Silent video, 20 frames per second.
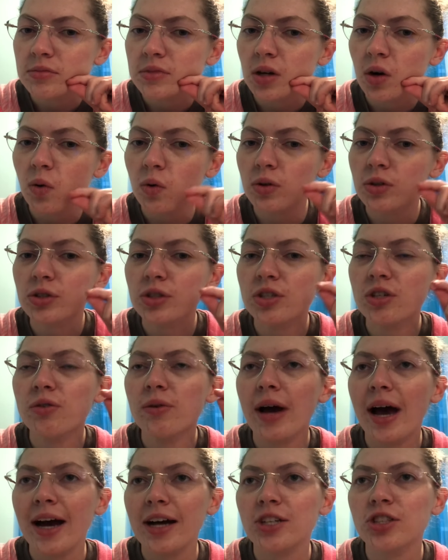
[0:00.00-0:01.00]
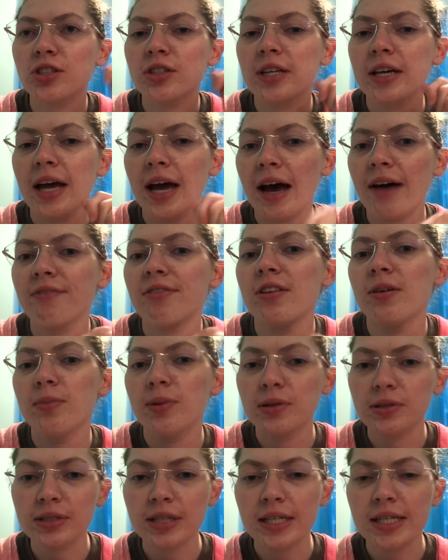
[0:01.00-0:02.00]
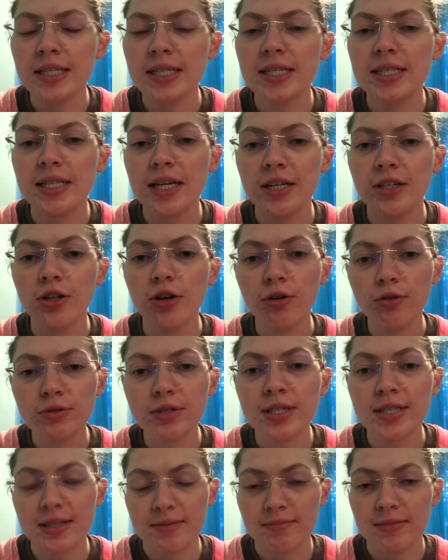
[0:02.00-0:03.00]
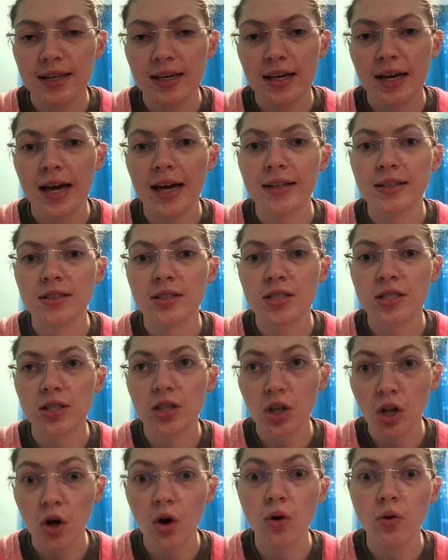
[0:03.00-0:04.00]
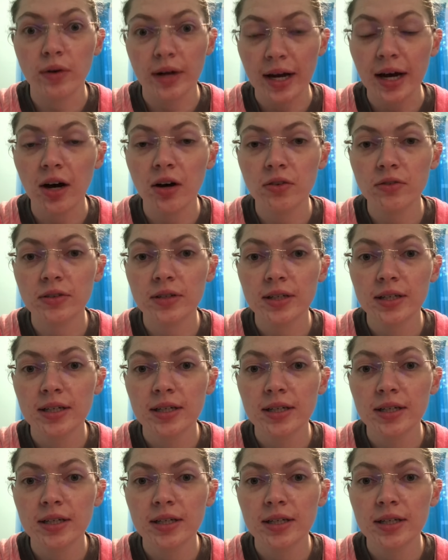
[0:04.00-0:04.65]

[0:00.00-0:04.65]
Or do you actually have the ability to say no to something and slow down?